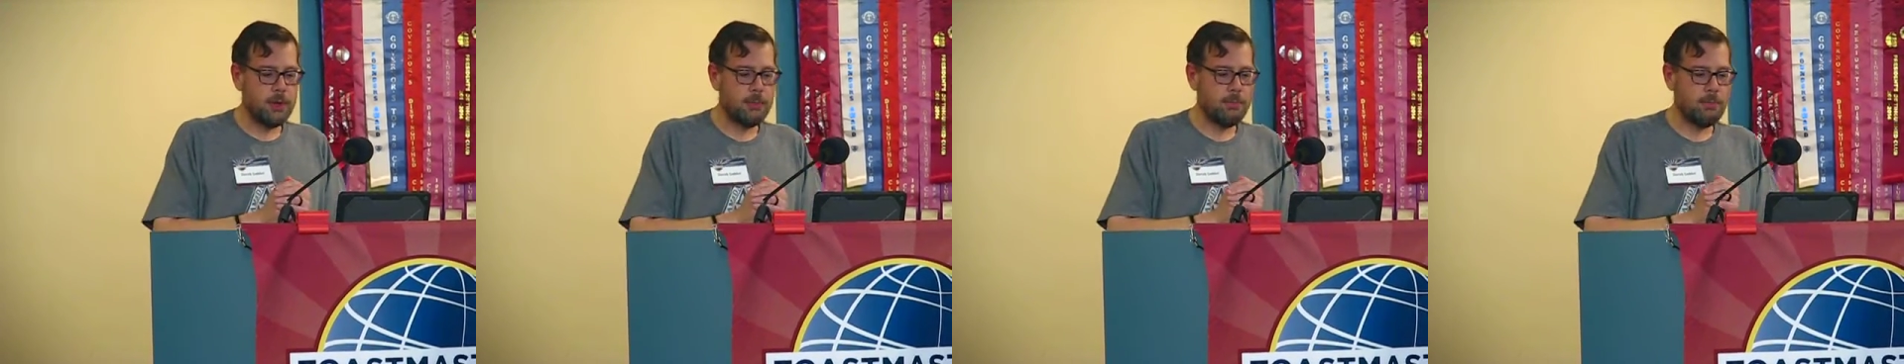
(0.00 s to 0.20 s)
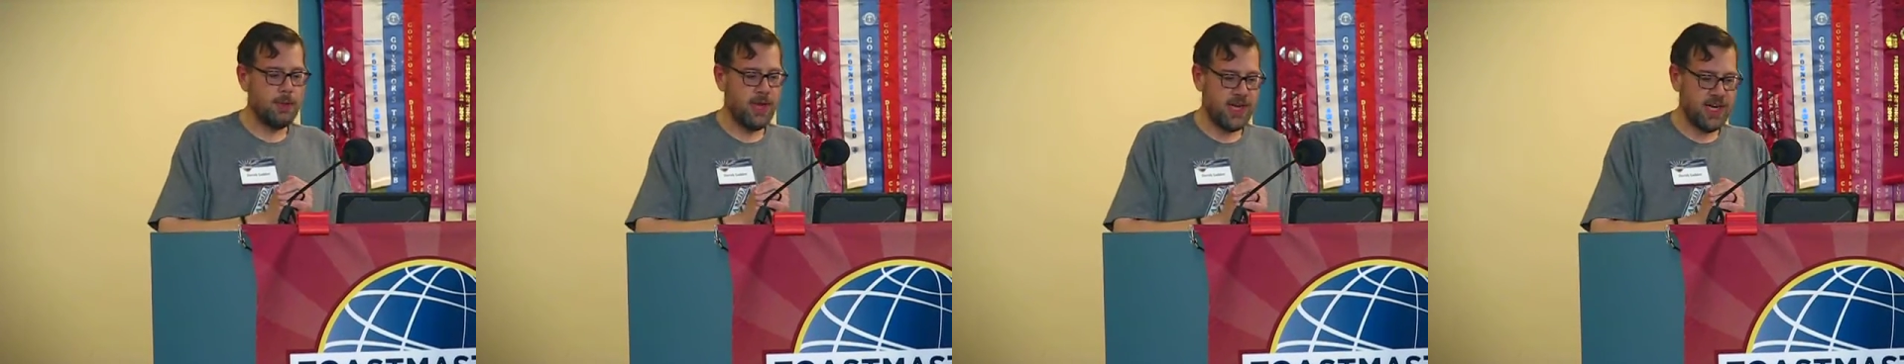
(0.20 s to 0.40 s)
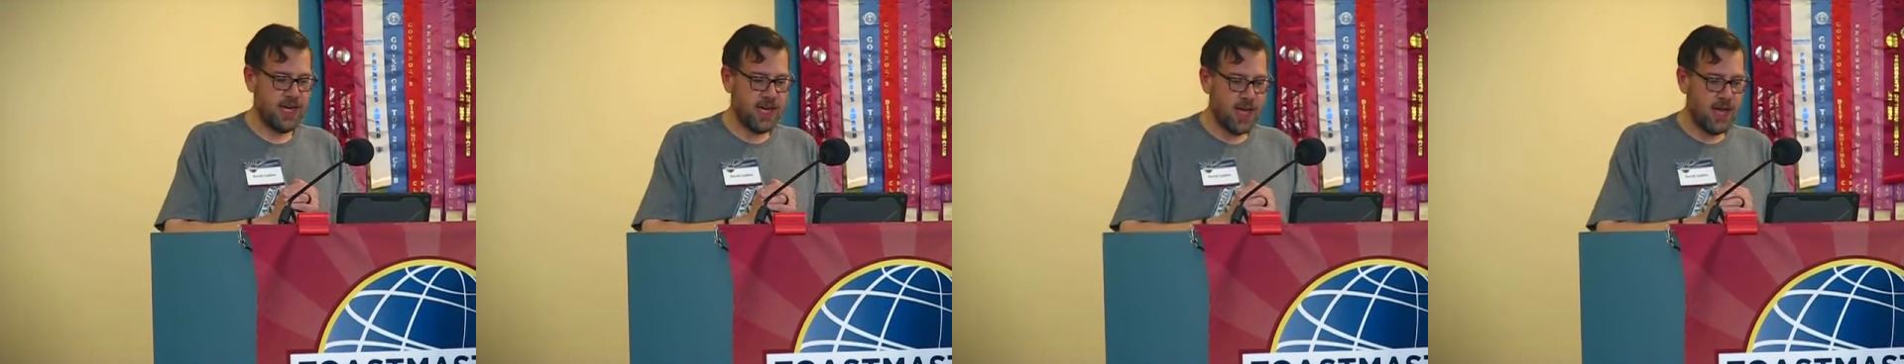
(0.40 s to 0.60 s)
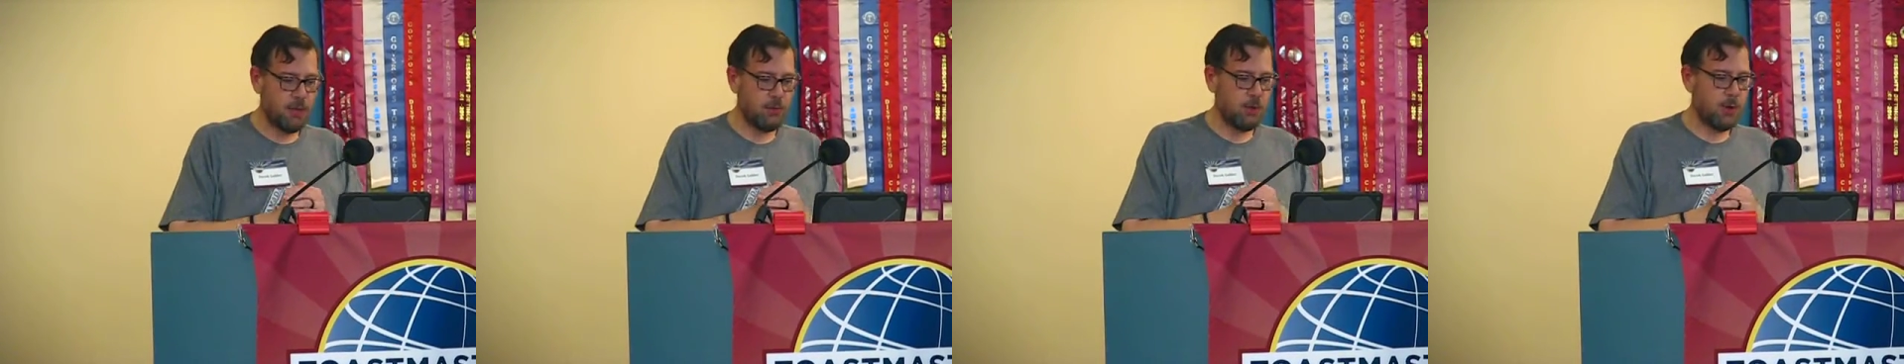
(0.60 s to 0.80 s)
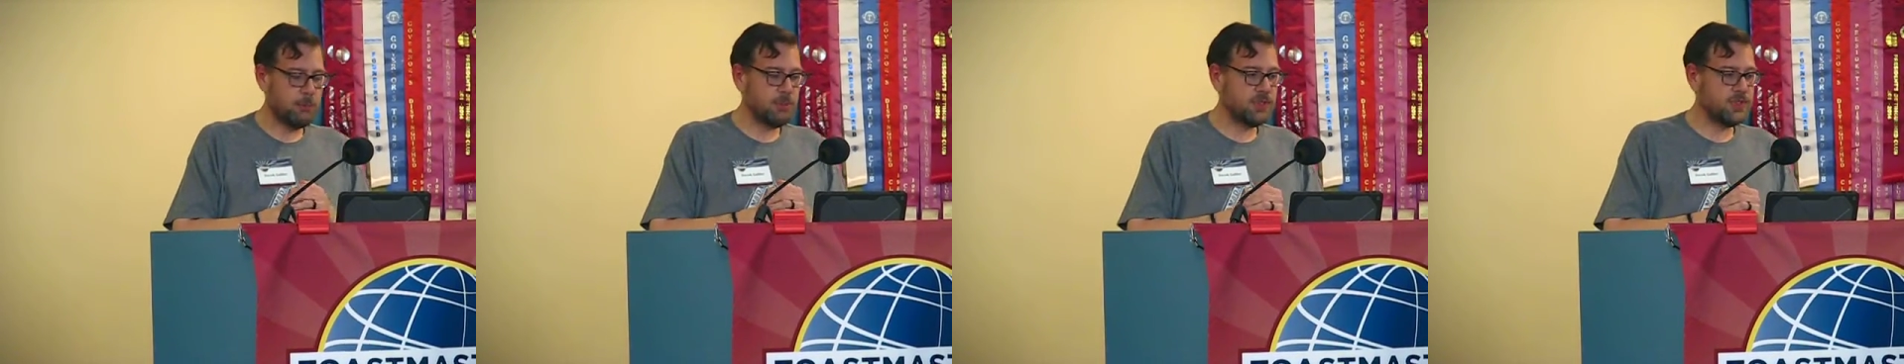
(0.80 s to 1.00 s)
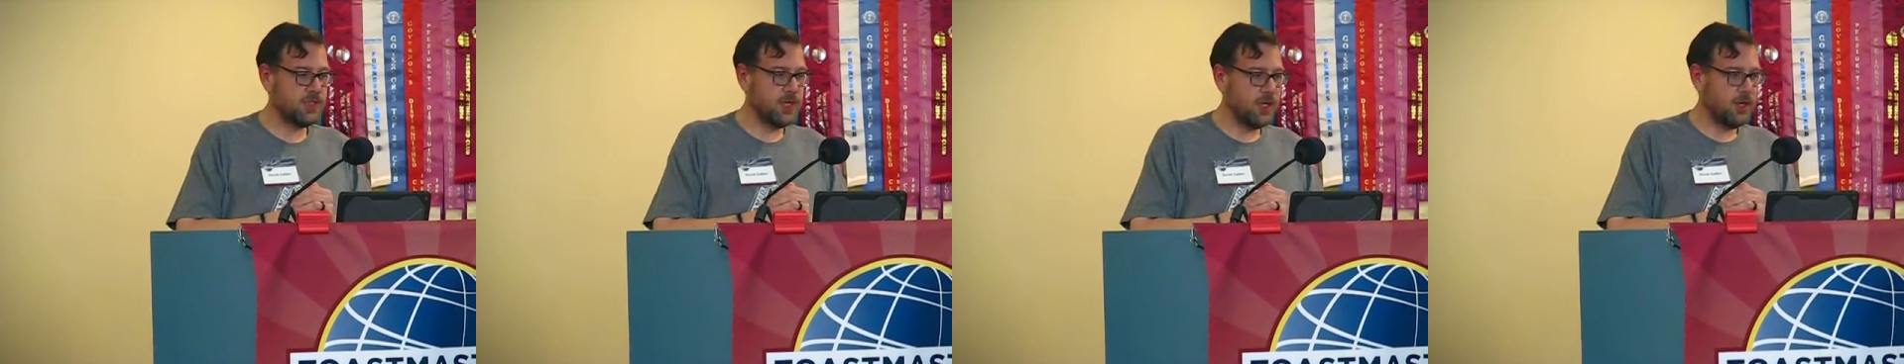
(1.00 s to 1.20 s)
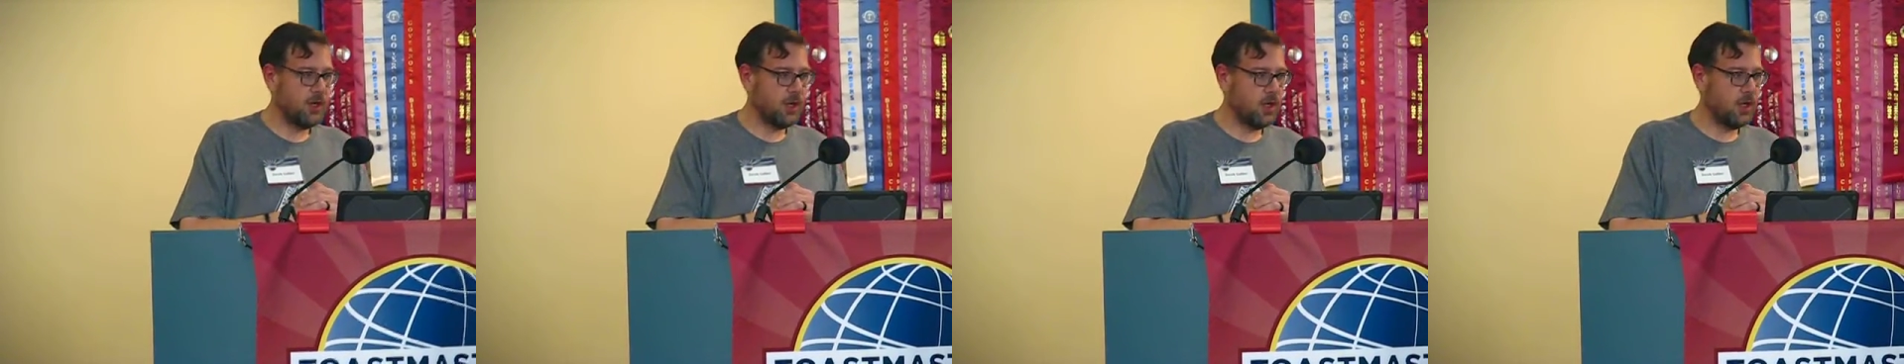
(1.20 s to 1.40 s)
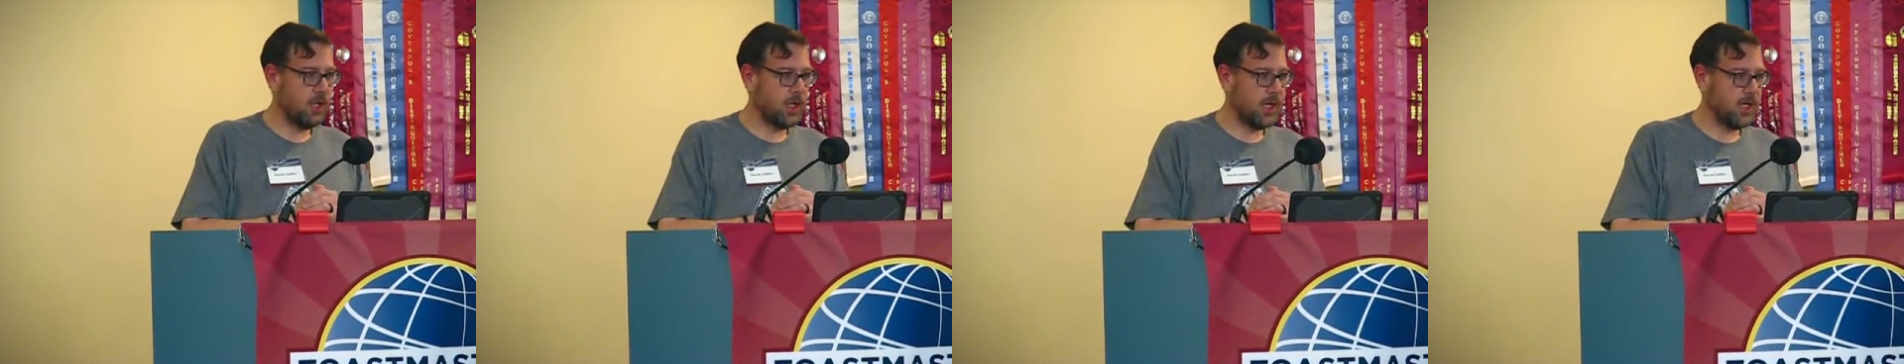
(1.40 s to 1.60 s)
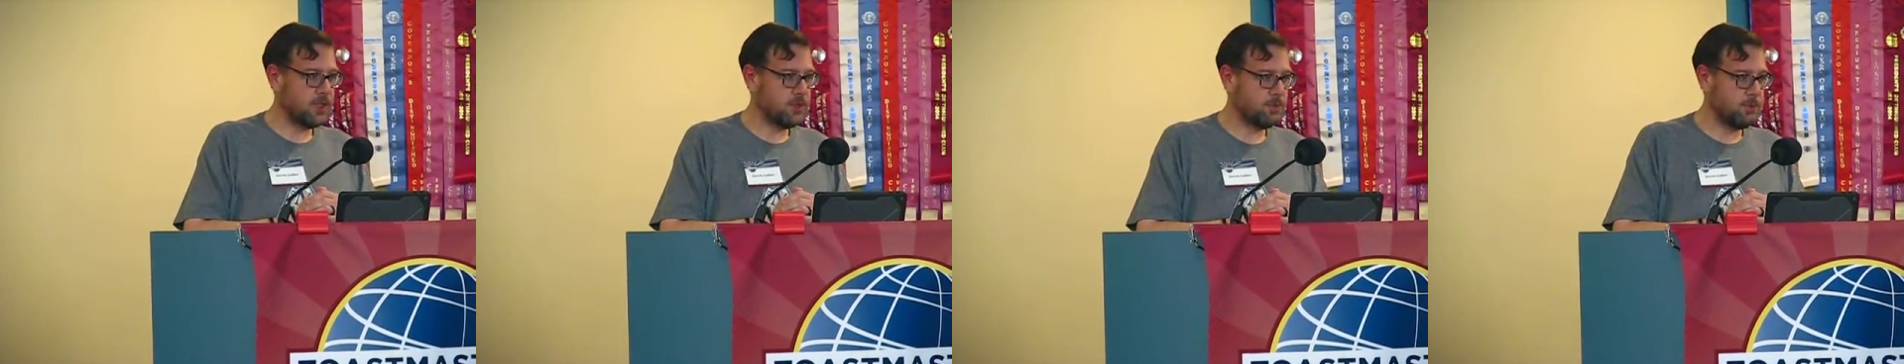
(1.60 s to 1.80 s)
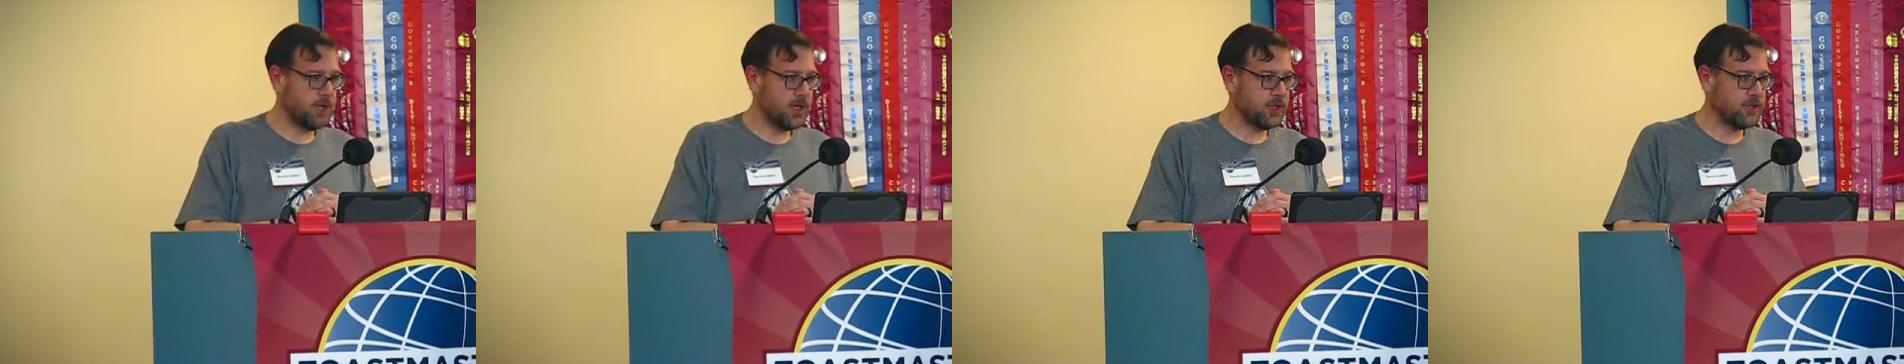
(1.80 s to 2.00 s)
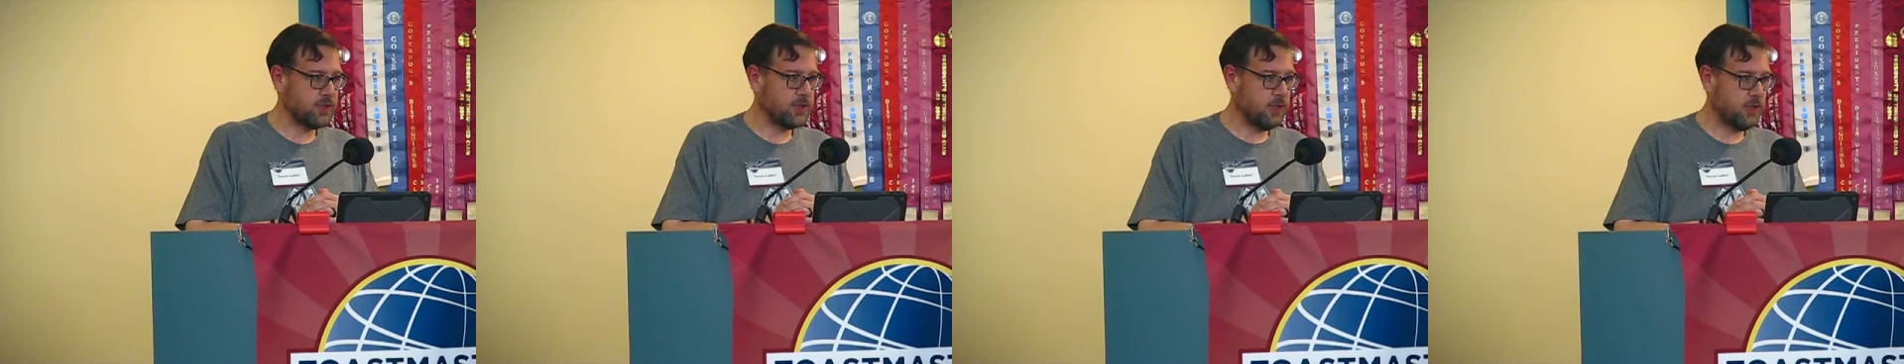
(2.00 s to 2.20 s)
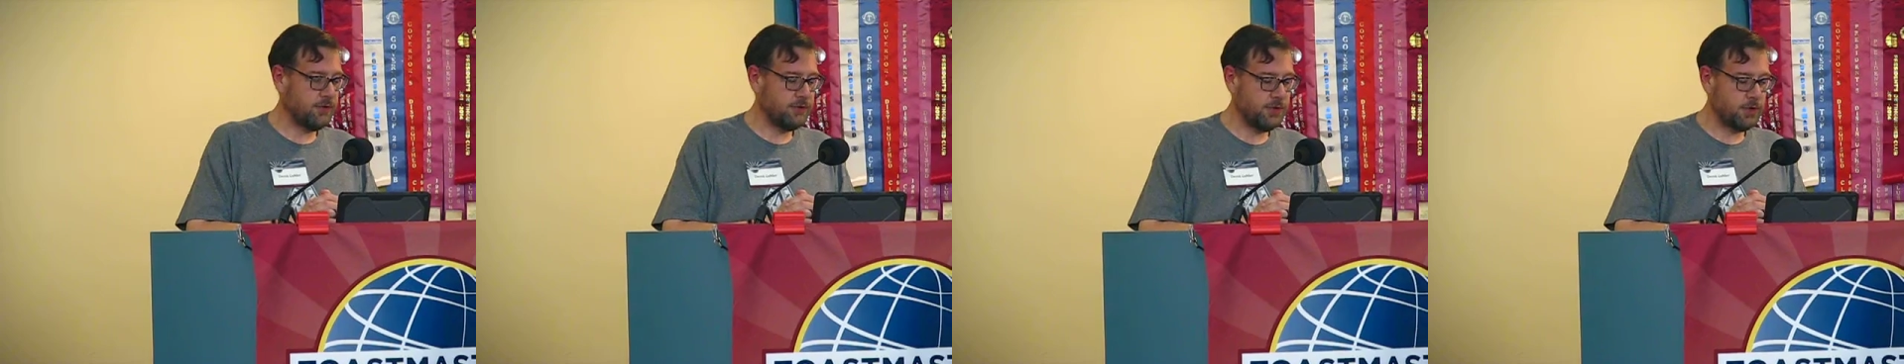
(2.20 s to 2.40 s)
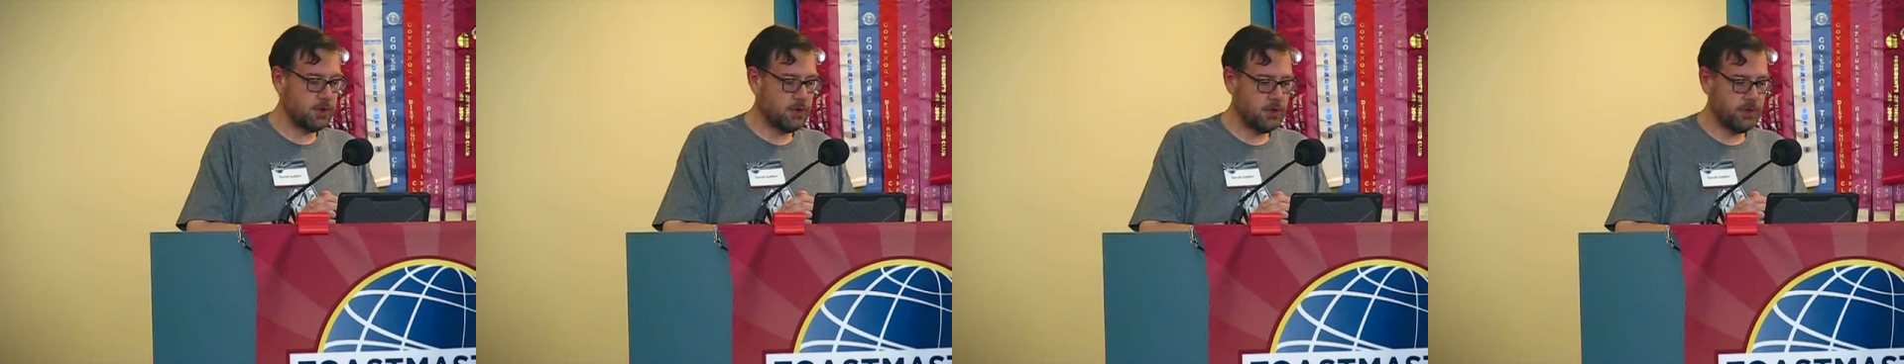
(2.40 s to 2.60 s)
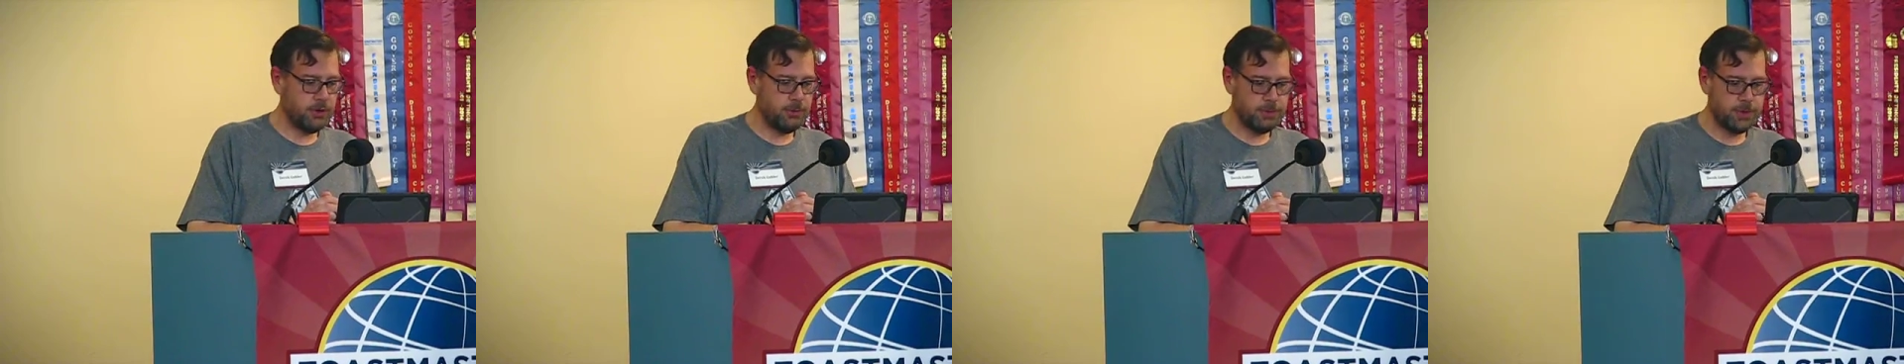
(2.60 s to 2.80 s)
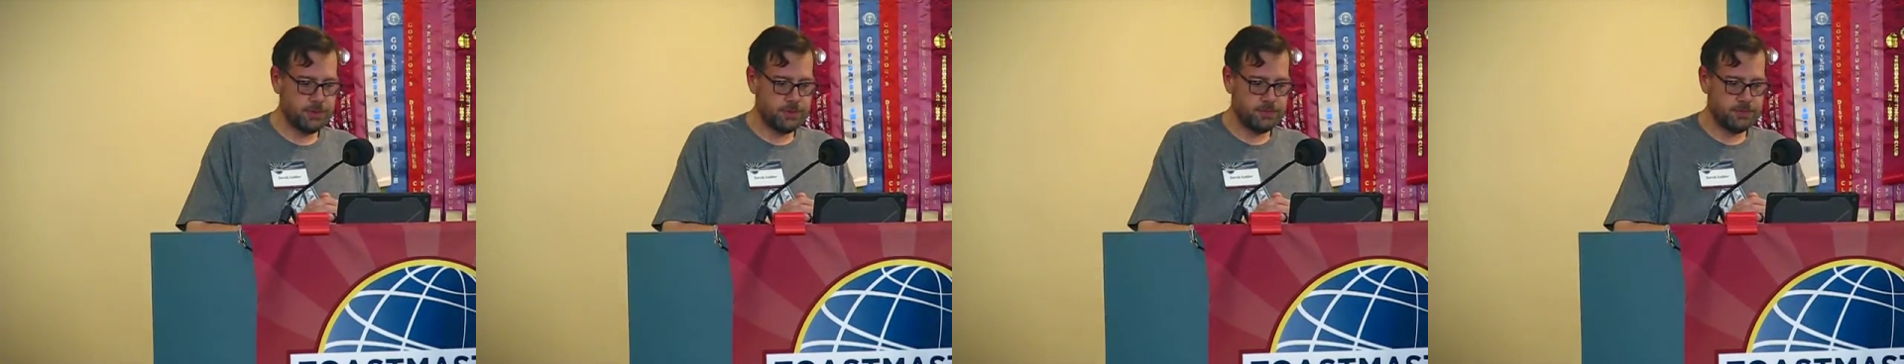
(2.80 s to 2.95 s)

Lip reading: may not represent all aspects of your argument.